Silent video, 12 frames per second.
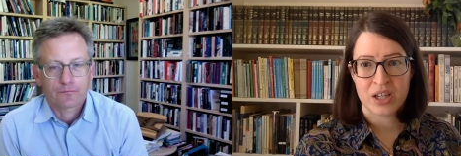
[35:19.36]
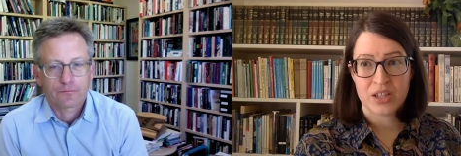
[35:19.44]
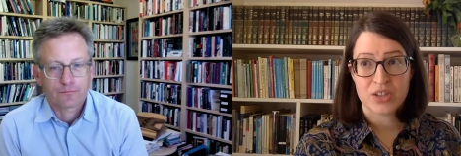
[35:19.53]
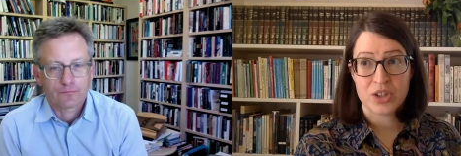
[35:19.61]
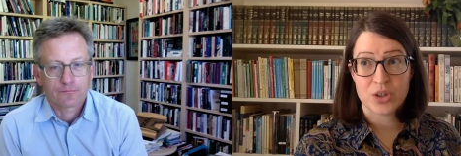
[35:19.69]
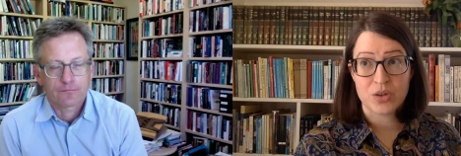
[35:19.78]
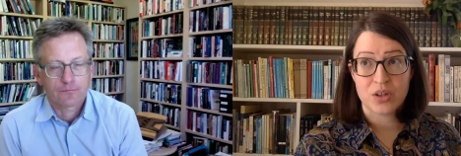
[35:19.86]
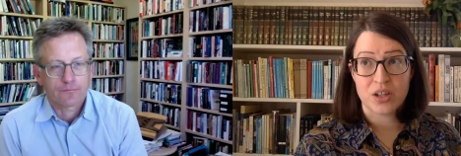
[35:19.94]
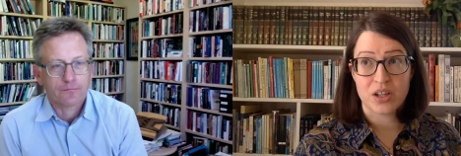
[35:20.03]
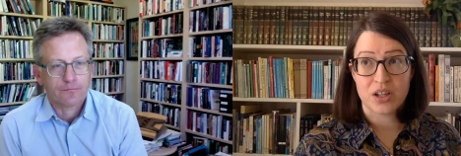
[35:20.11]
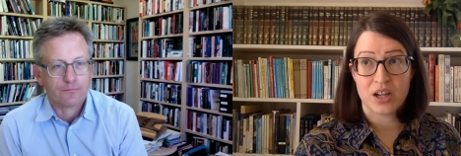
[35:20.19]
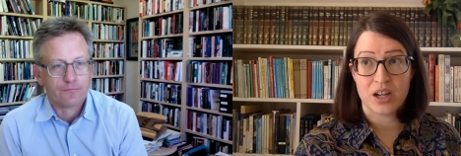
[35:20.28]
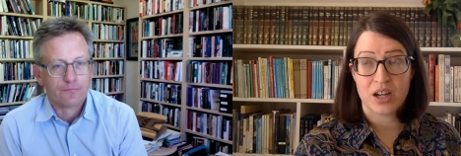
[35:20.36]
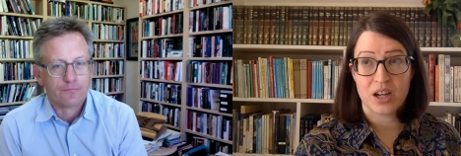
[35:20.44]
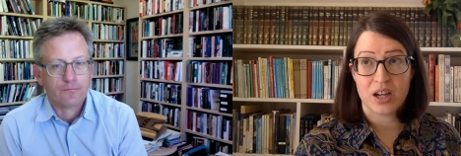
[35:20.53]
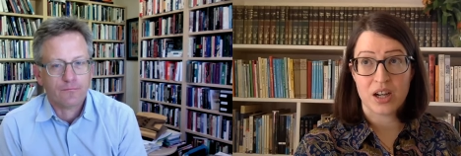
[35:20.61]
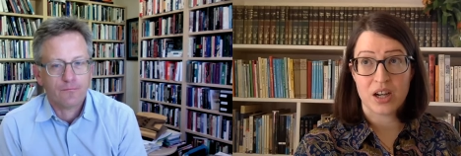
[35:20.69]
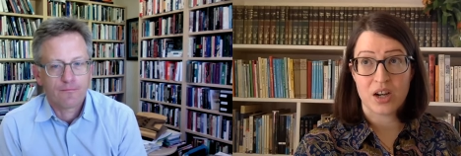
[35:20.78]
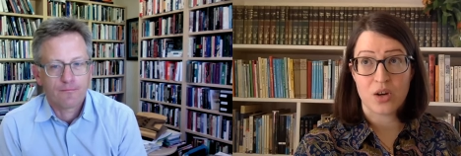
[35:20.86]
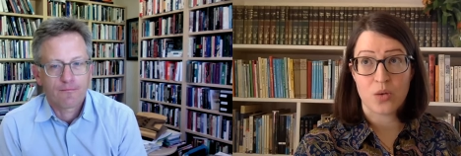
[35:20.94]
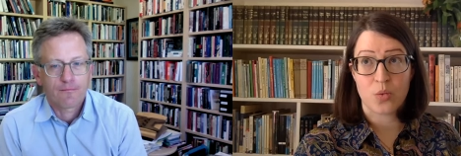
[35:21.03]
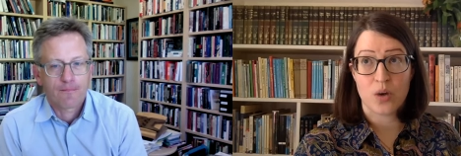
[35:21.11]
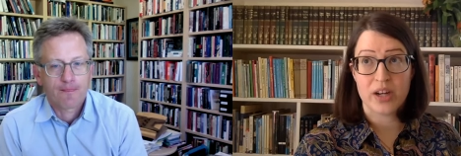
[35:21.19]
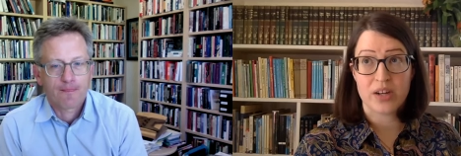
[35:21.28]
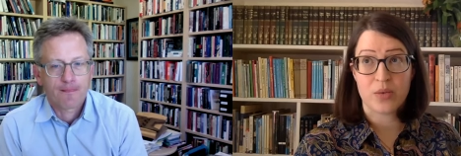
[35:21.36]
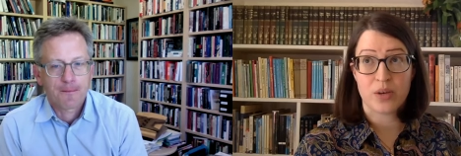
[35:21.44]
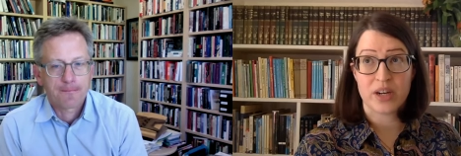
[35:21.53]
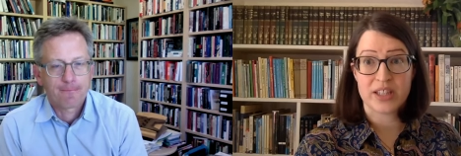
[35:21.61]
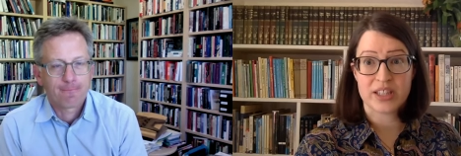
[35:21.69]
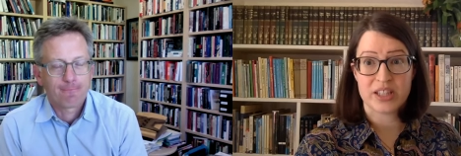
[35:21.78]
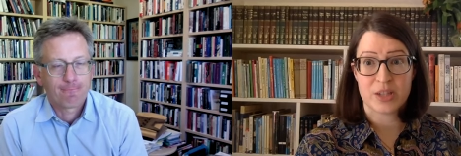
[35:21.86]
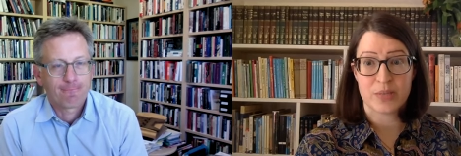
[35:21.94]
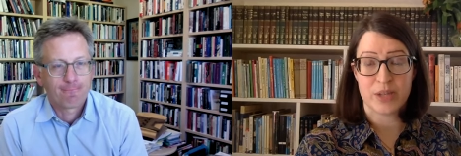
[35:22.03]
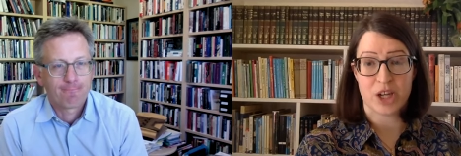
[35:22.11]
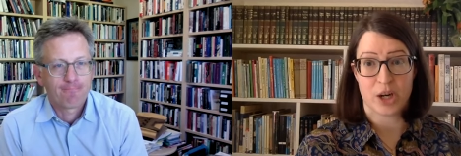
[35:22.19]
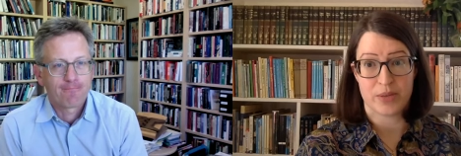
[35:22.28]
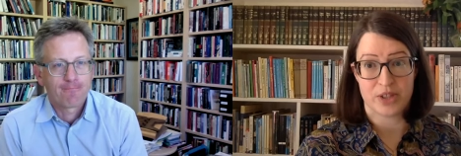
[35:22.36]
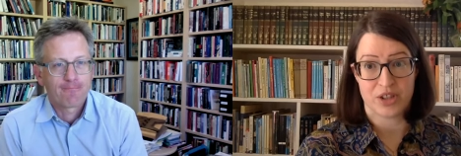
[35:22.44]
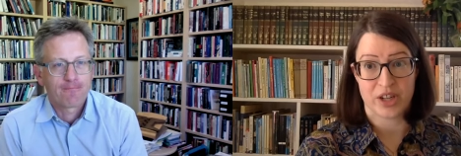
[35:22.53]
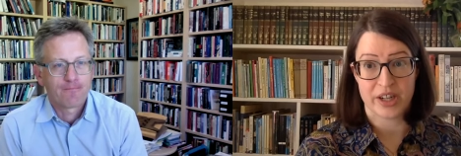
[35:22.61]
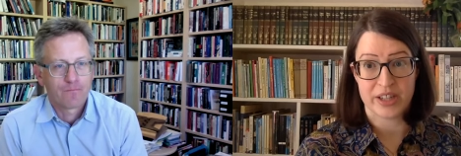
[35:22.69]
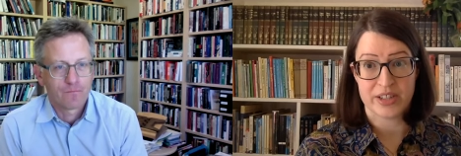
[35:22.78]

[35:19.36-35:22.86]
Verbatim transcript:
Speaker 1: So what is it to be arbitrary?